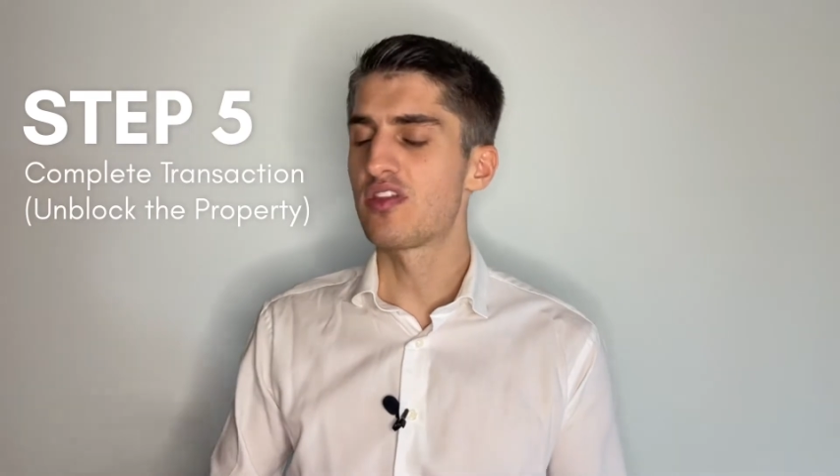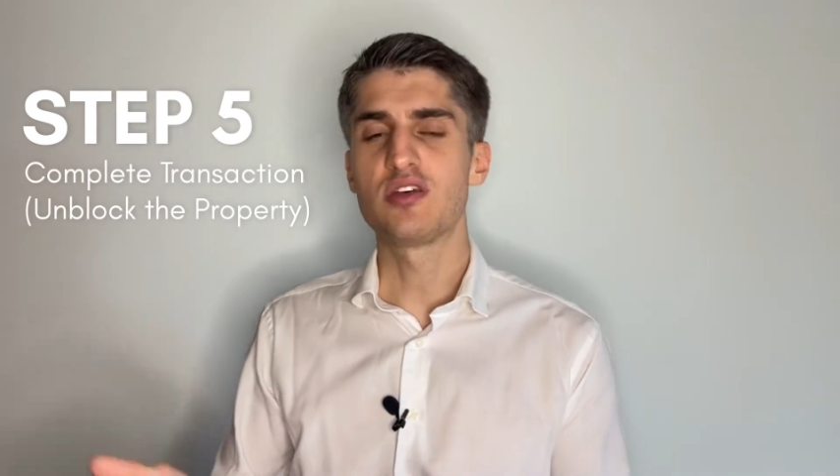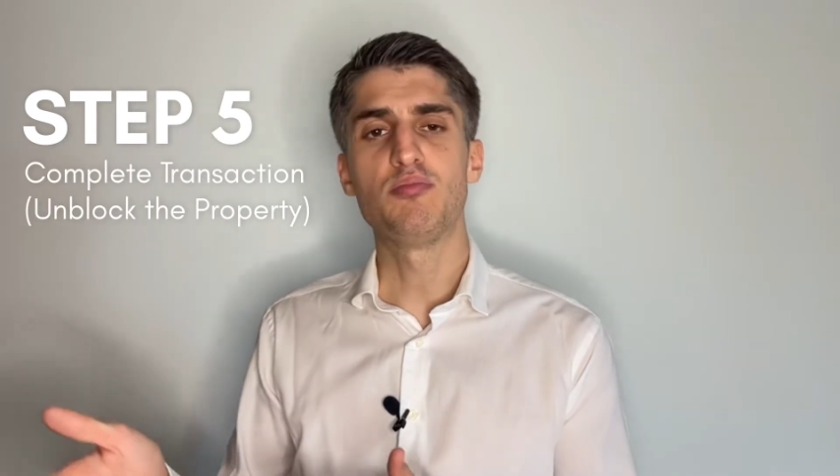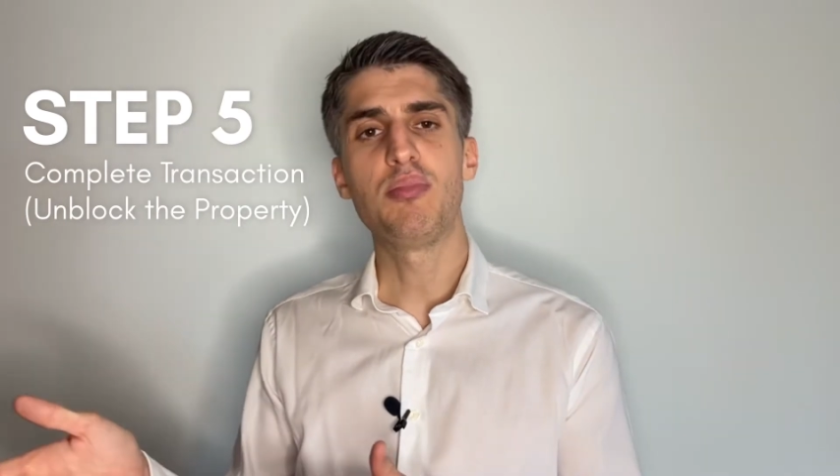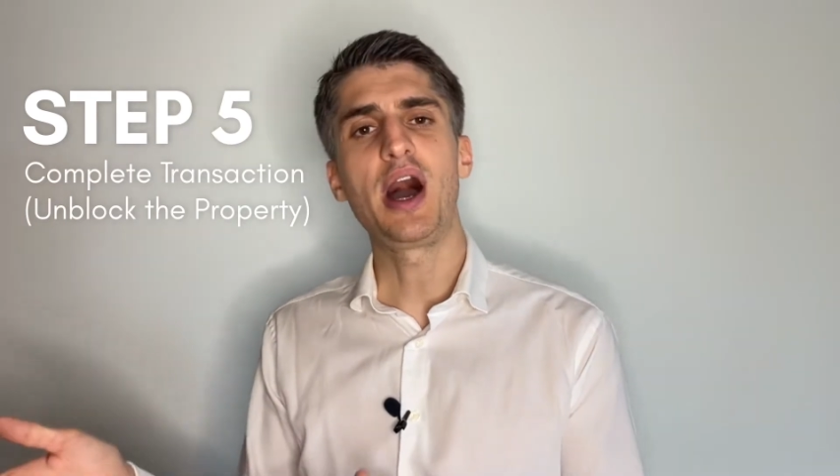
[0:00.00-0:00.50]
the
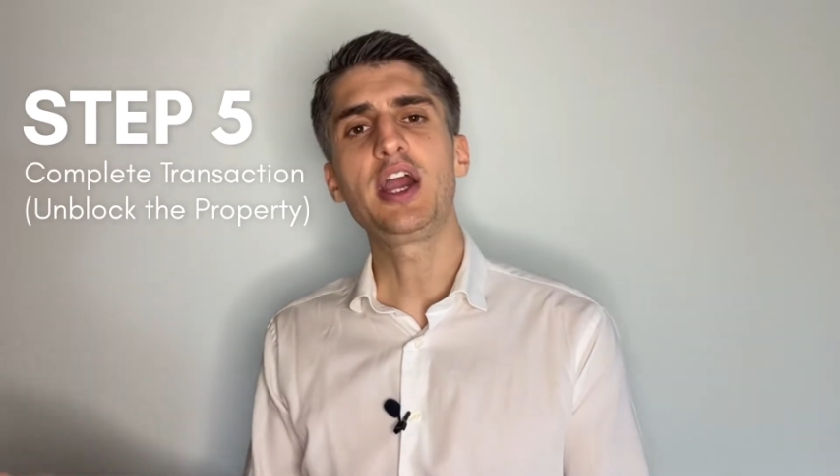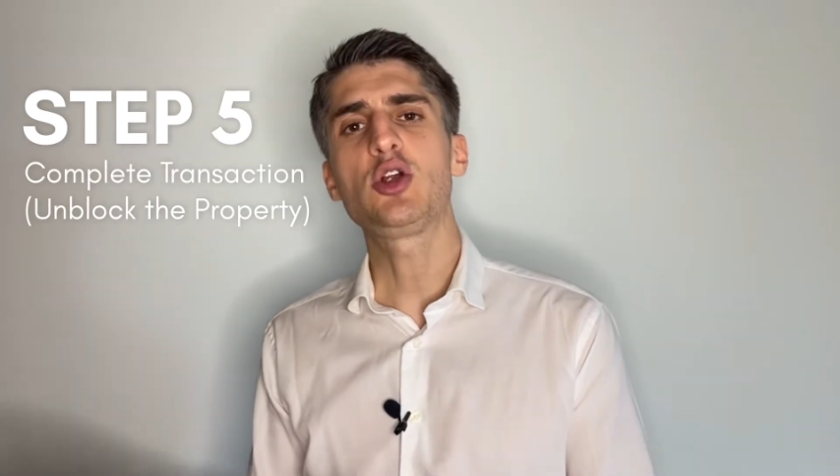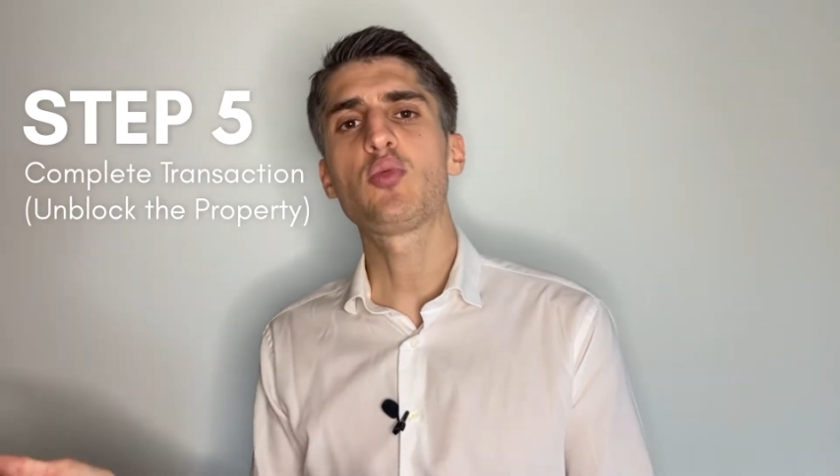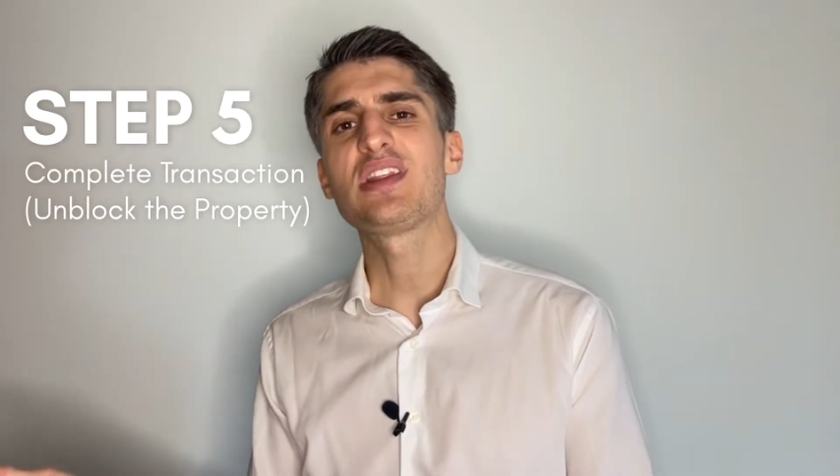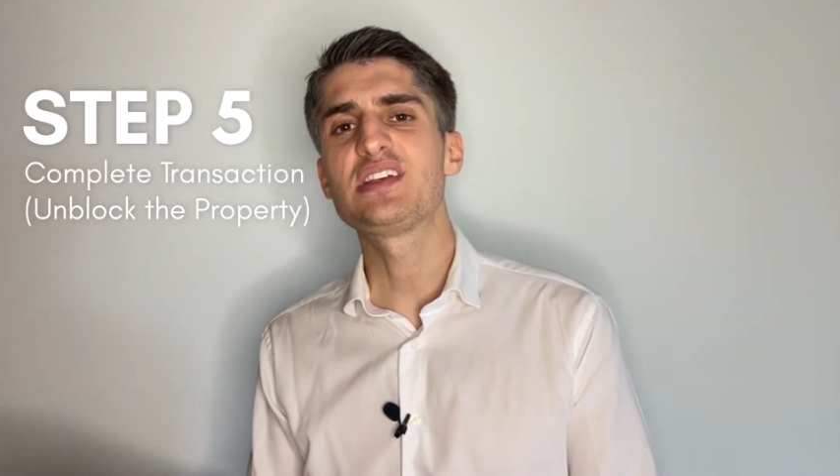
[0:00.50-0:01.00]
buyer
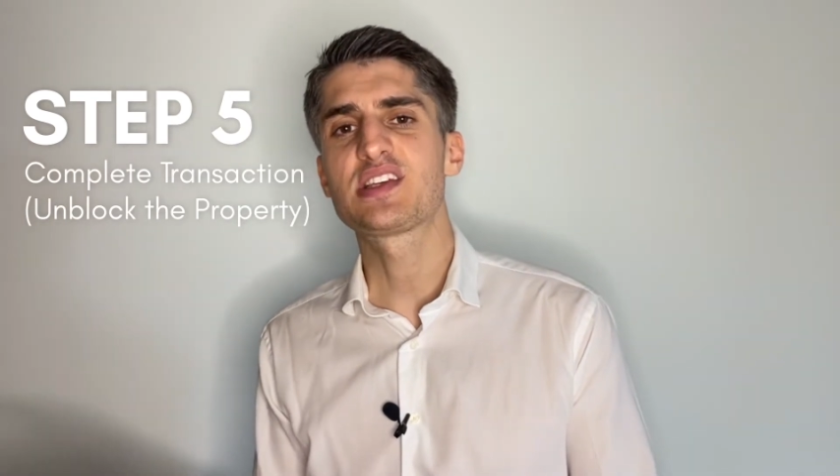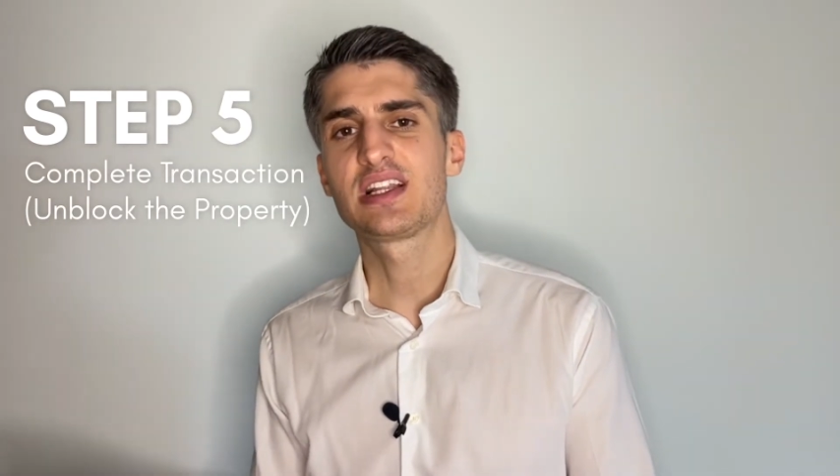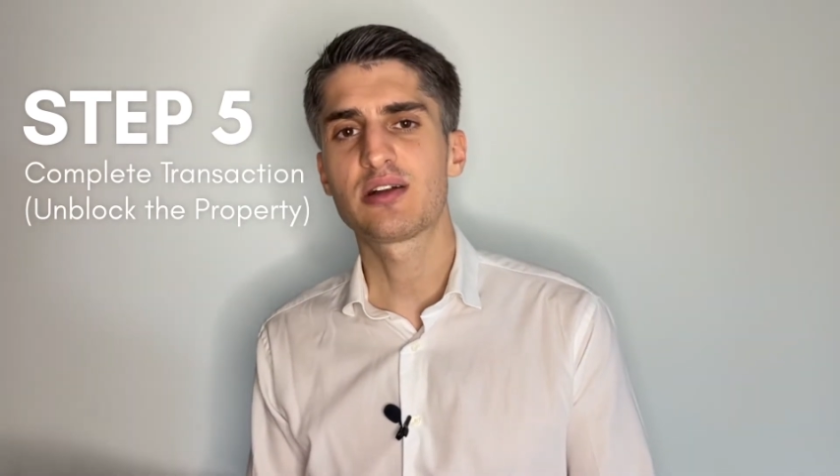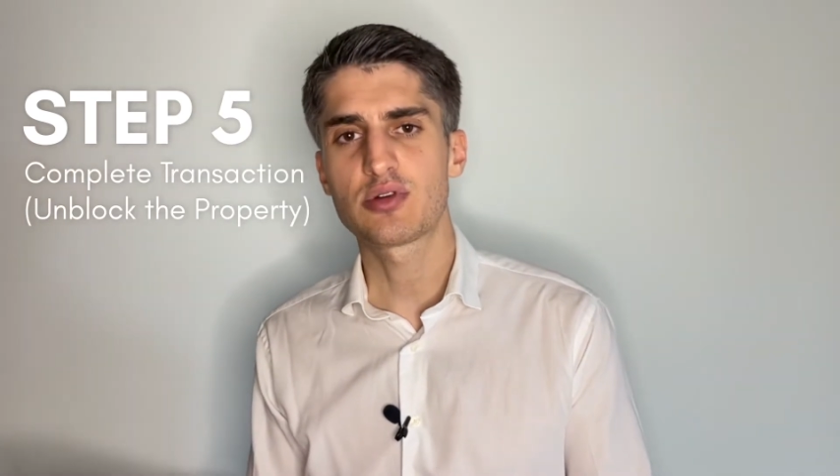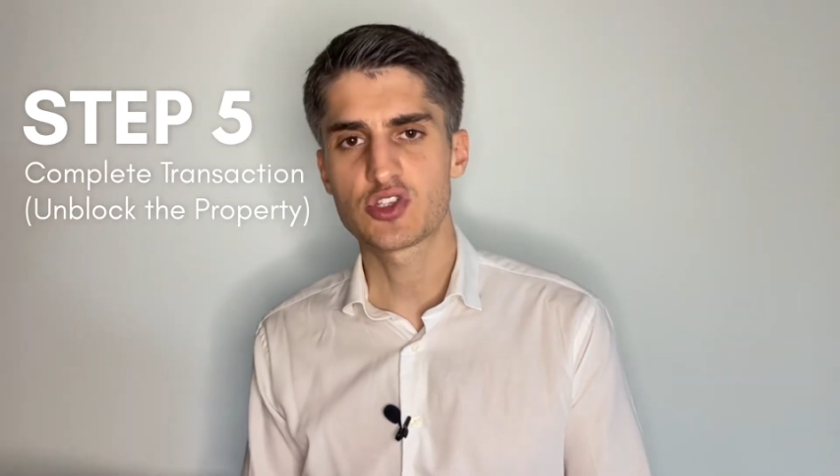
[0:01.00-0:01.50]
with this clearance